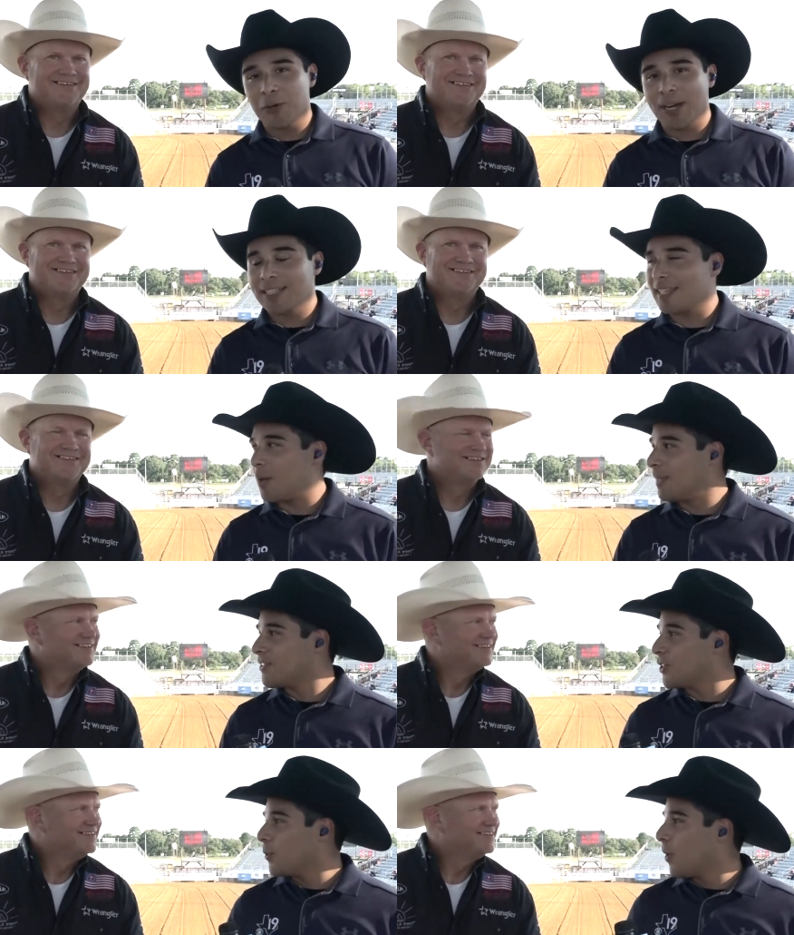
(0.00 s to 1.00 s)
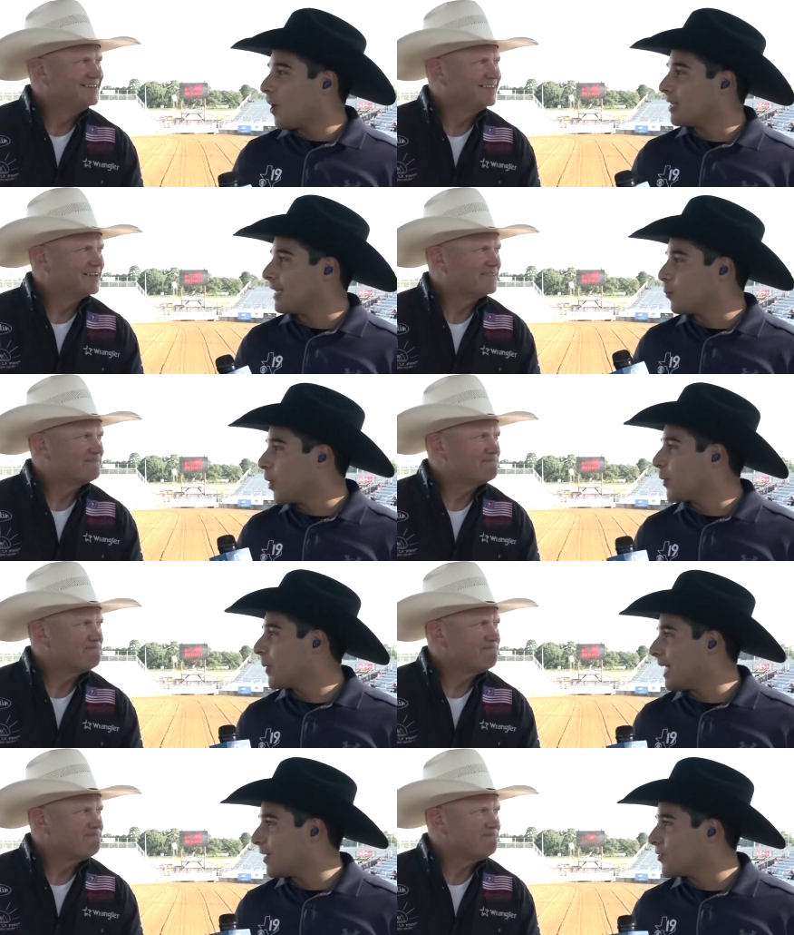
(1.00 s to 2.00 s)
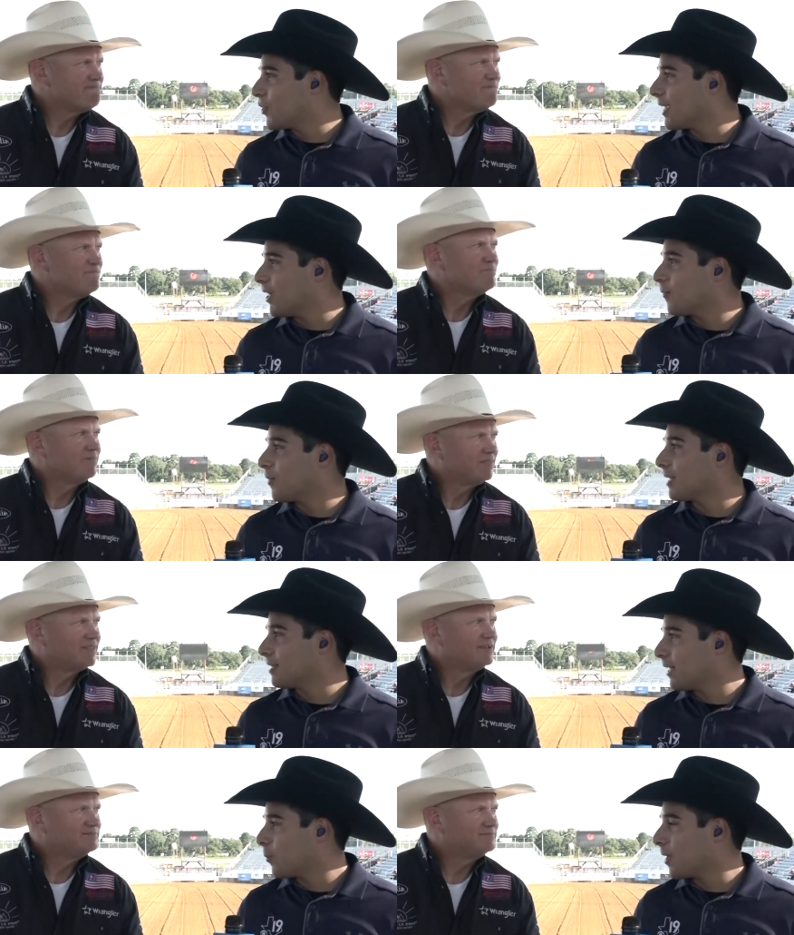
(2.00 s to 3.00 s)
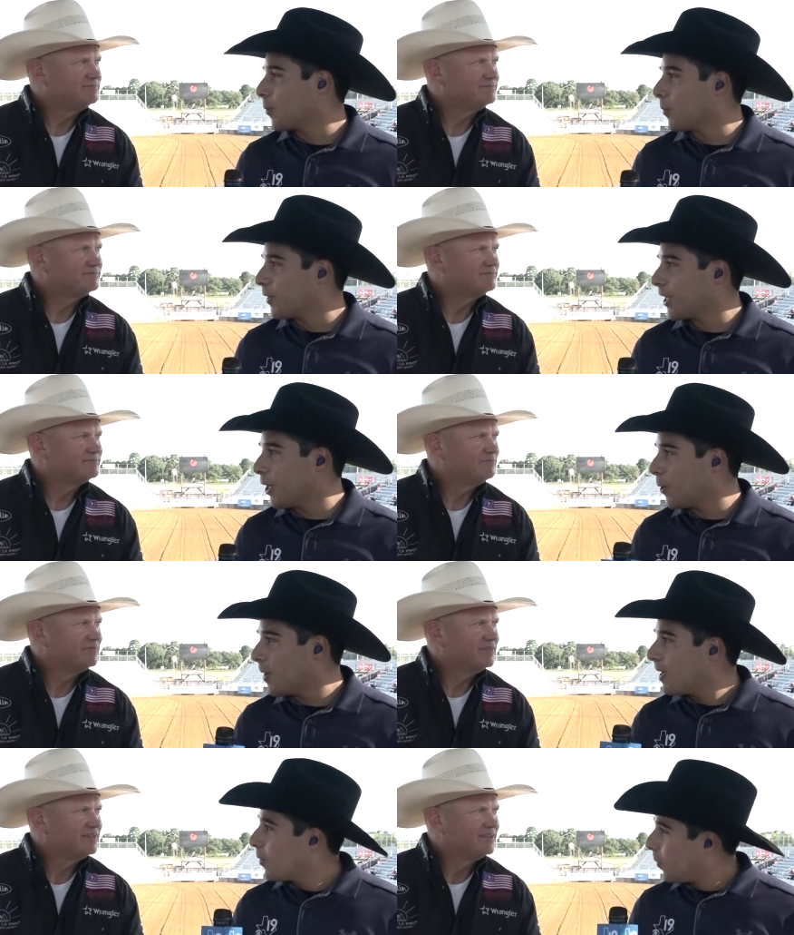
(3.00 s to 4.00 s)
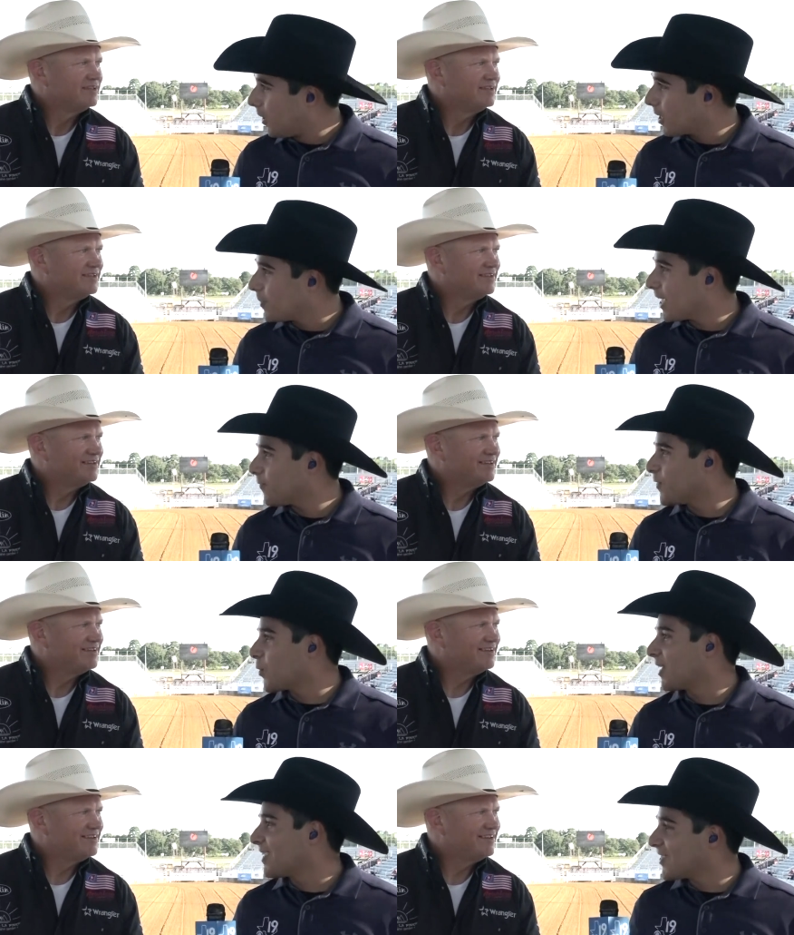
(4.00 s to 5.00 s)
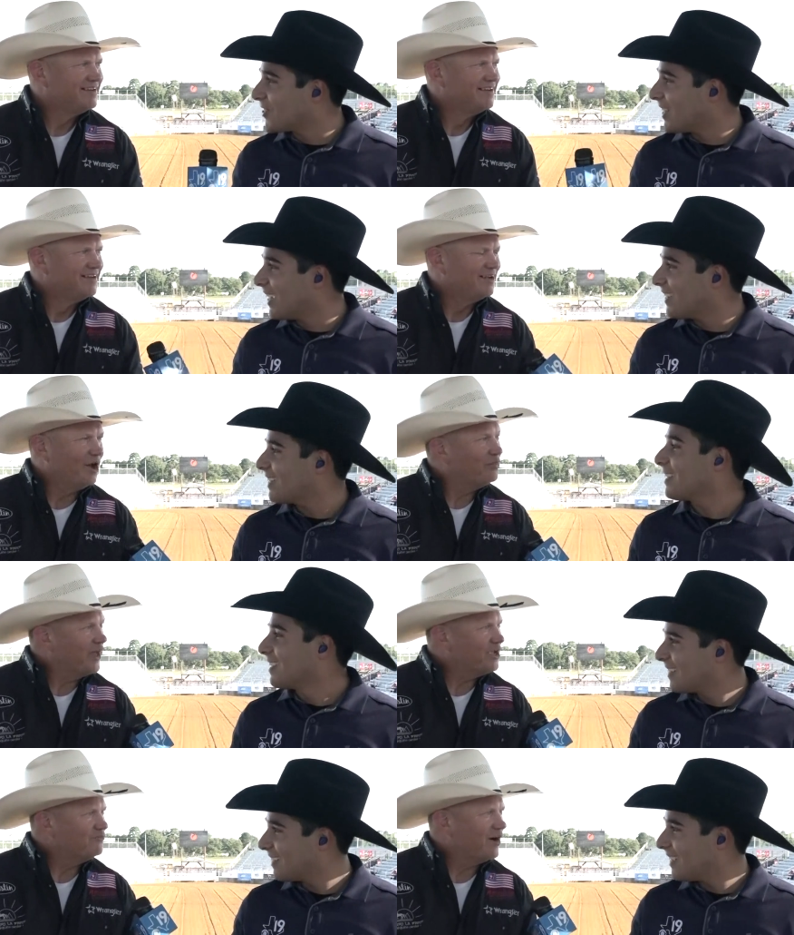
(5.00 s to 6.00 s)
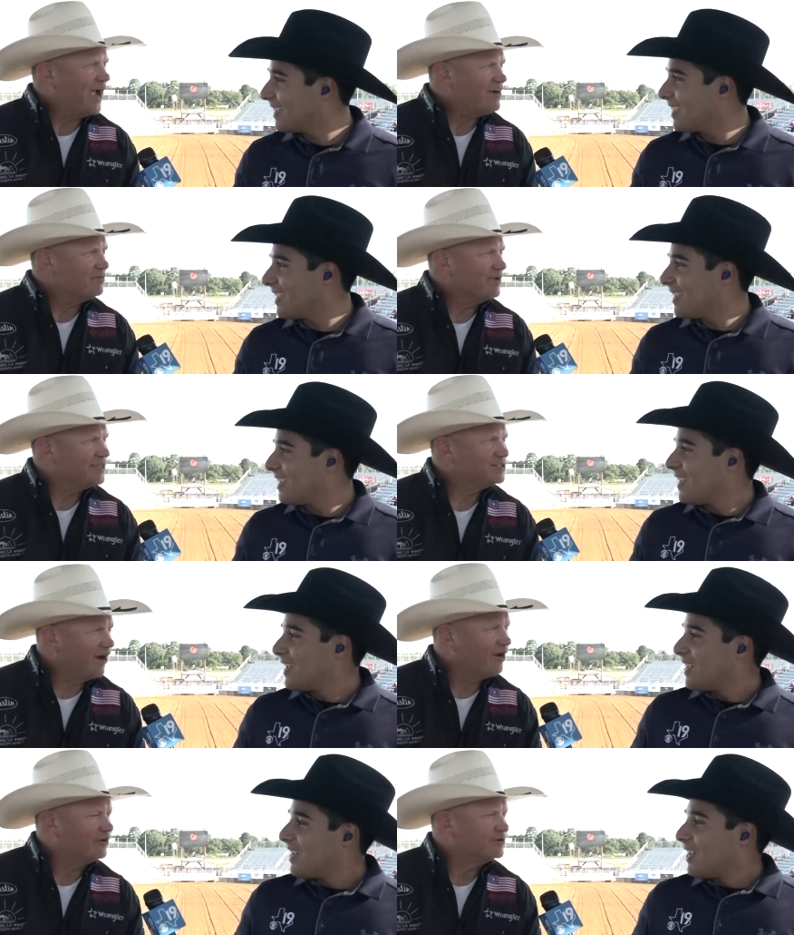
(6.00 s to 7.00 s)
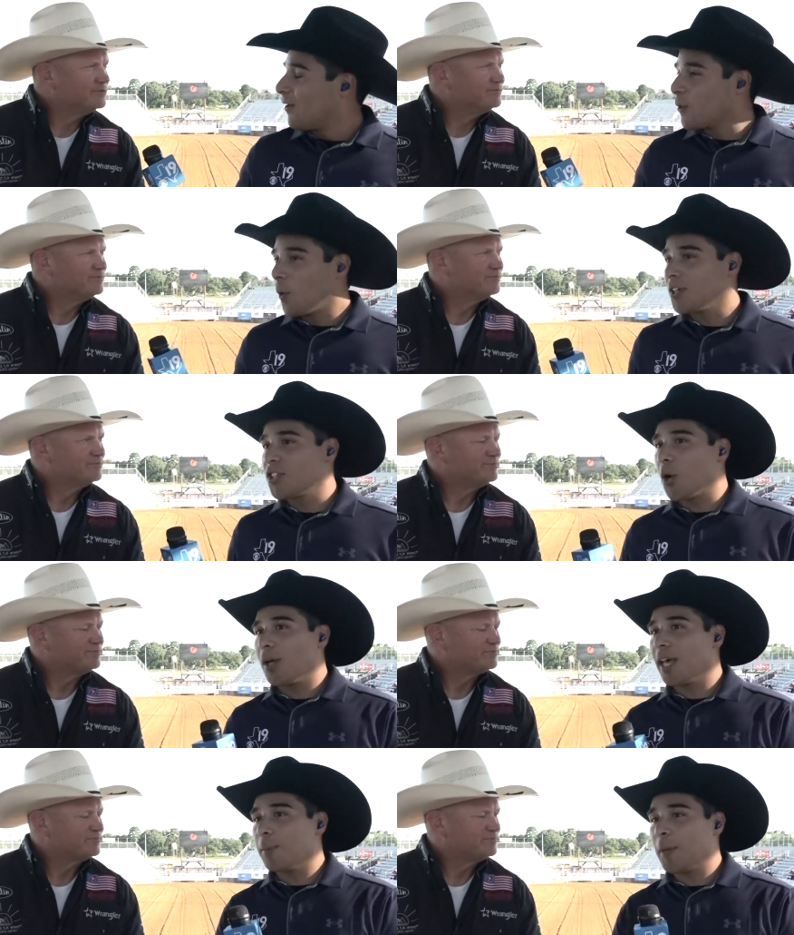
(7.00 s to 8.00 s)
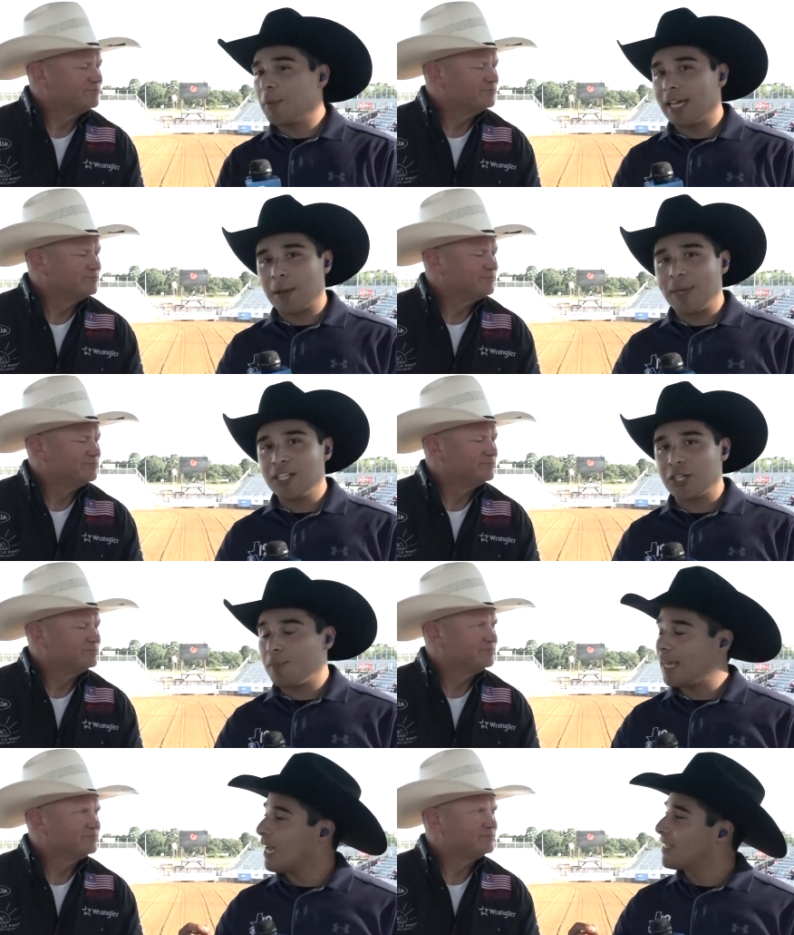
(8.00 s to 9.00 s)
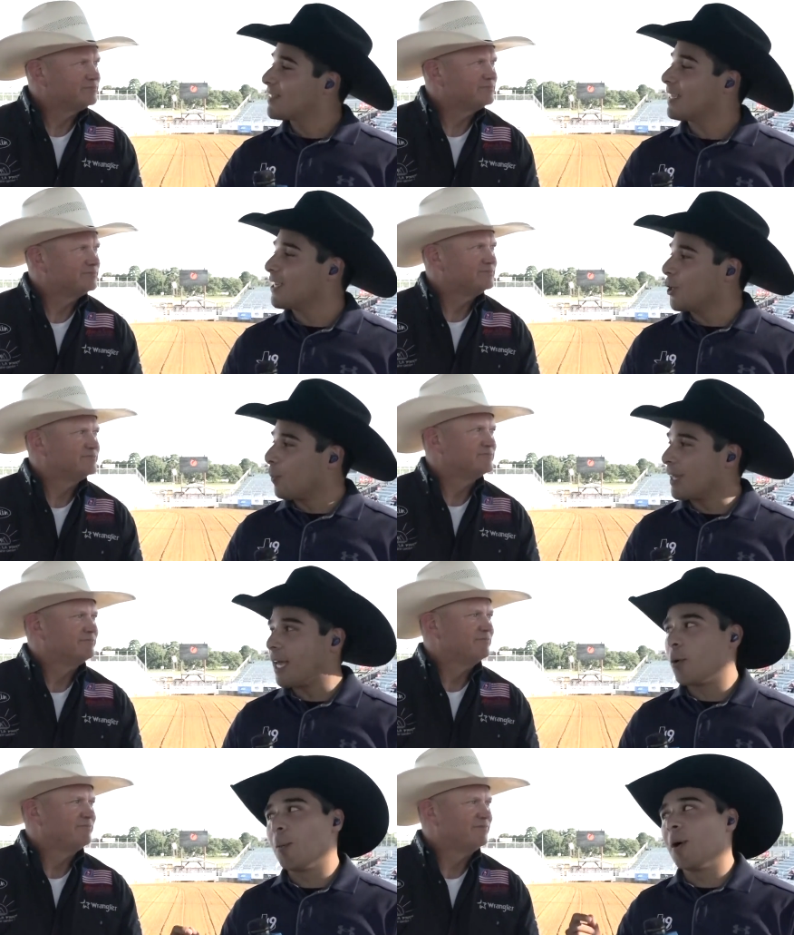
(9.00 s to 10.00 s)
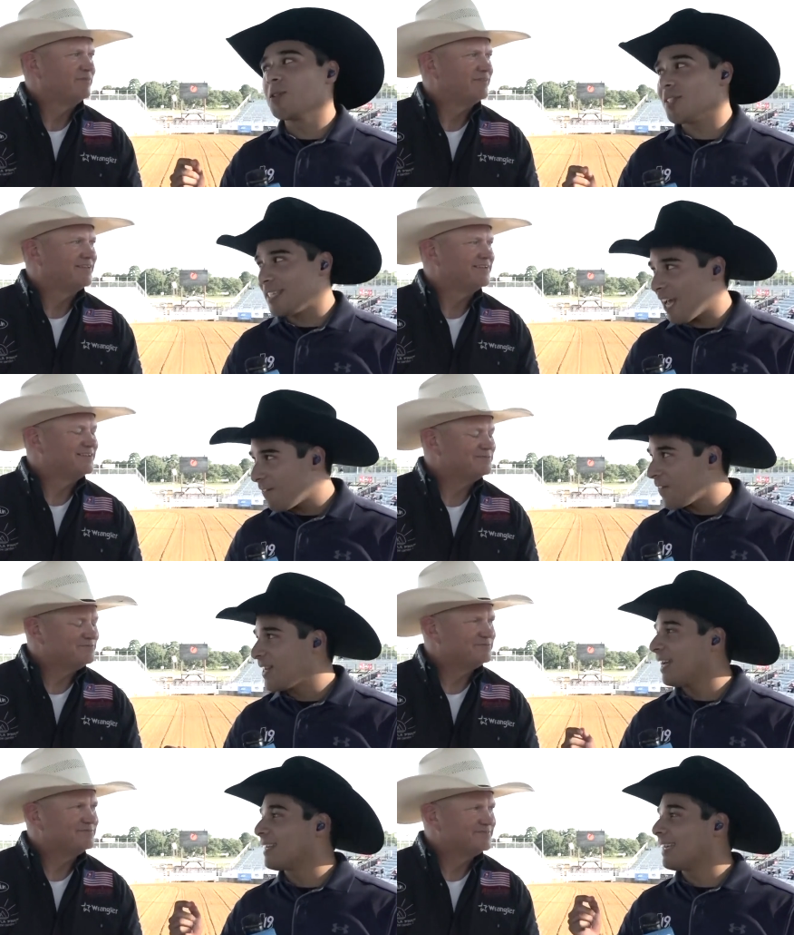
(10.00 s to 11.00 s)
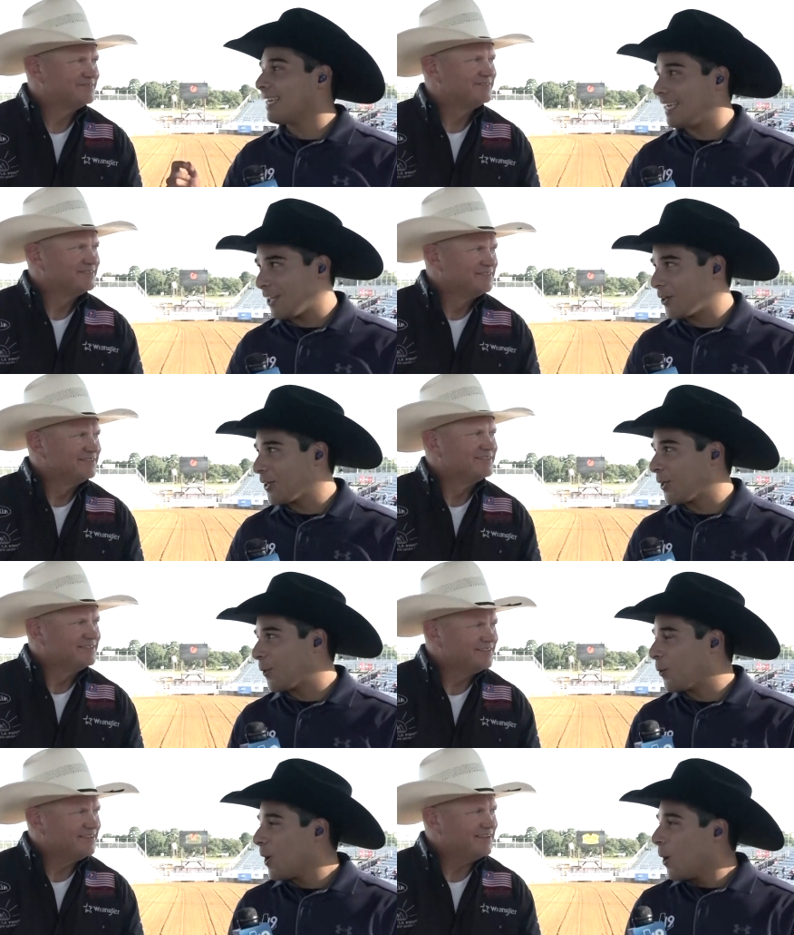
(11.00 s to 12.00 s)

Speaker 1: Greg Simus, you are the rodeo announcer here for the Gladewater Rodeo. Welcome. Thank you for joining us here today. Oh, thank you for
Speaker 2: having me. It's an
Speaker 1: honor. Of course. So a lot of people, like I mentioned, may not see you, but they will most definitely hear you.